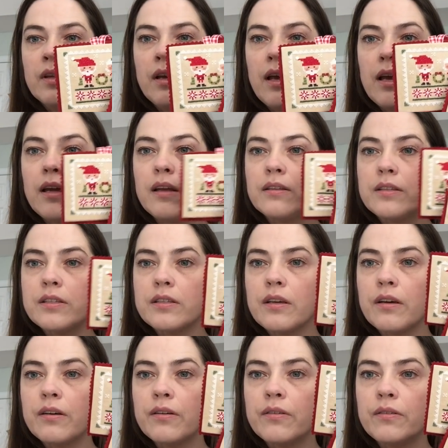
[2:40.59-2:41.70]
And
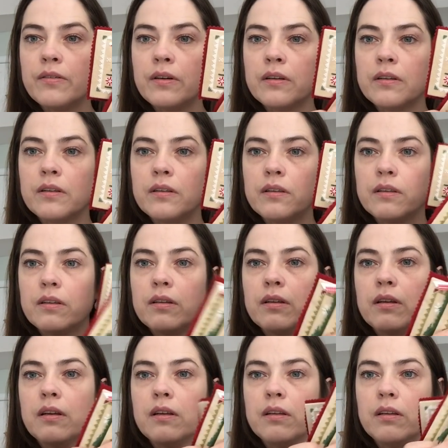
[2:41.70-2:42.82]
so
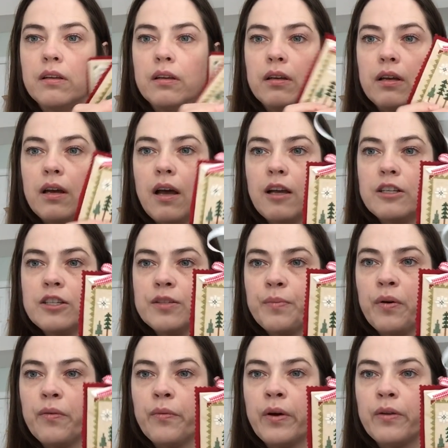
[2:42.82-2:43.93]
I just
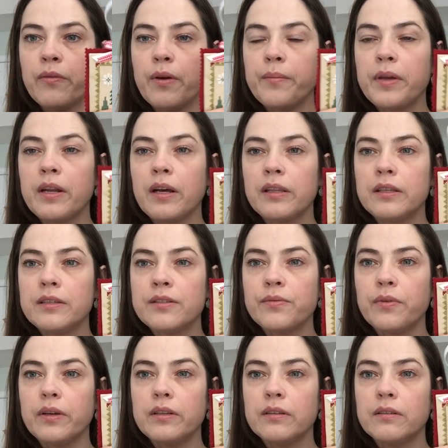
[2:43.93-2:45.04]
put one ribbon on this
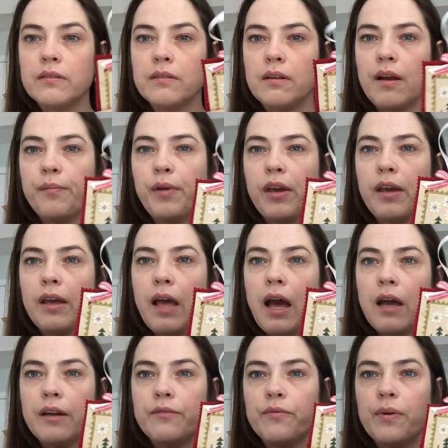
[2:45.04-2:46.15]
one. I may
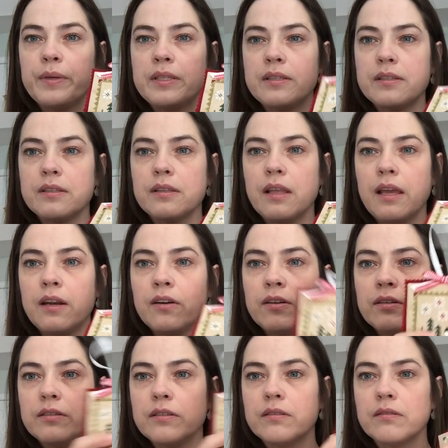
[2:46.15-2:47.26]
add ribbons later,
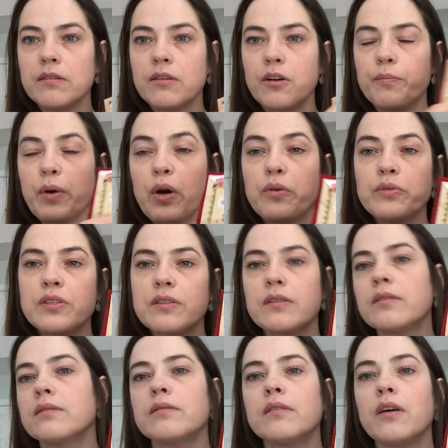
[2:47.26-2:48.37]
or bows.
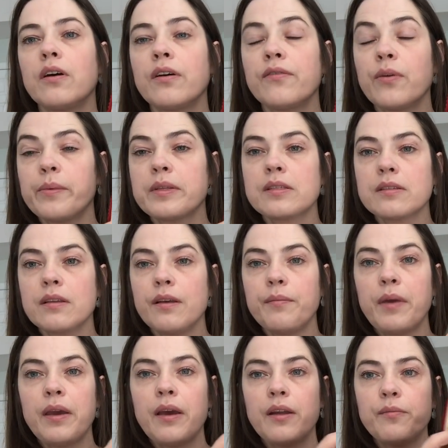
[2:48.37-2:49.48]
They all have ribbons. I
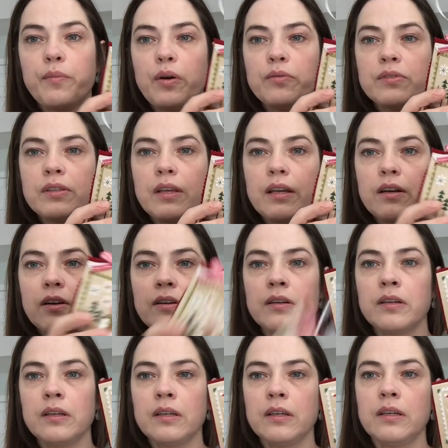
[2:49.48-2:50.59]
may add bows later.
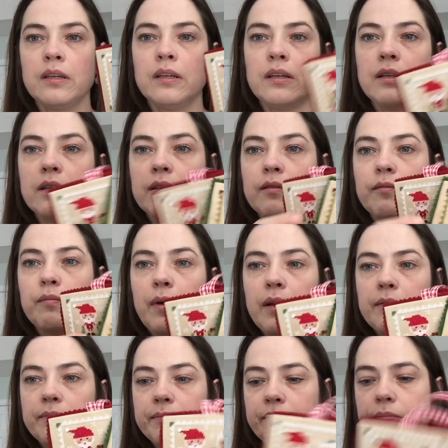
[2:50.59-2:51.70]

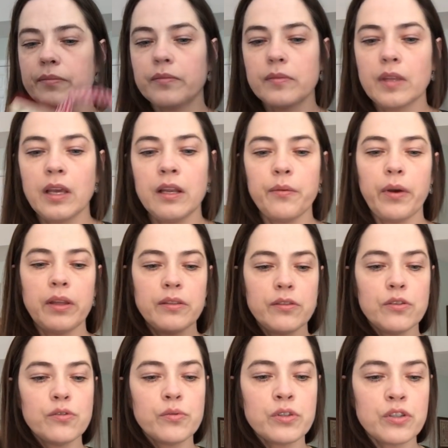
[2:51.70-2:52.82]
But anyway,
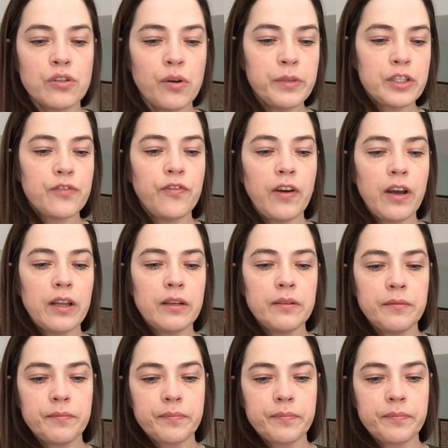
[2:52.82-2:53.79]
those were so much fun.